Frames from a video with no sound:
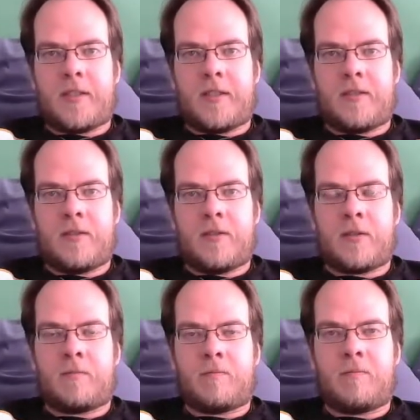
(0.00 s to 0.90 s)
or
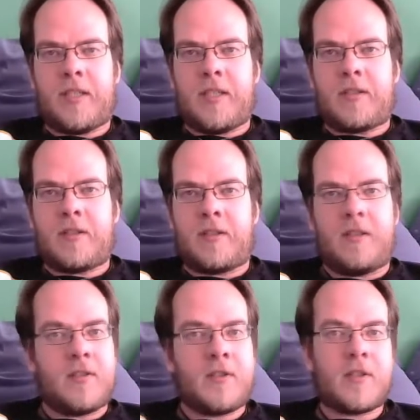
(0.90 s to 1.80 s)
better yet, the
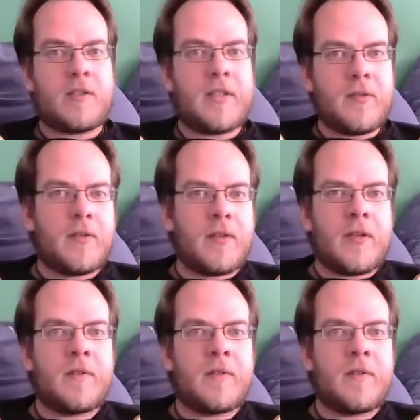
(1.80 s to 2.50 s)
turnaround for the whole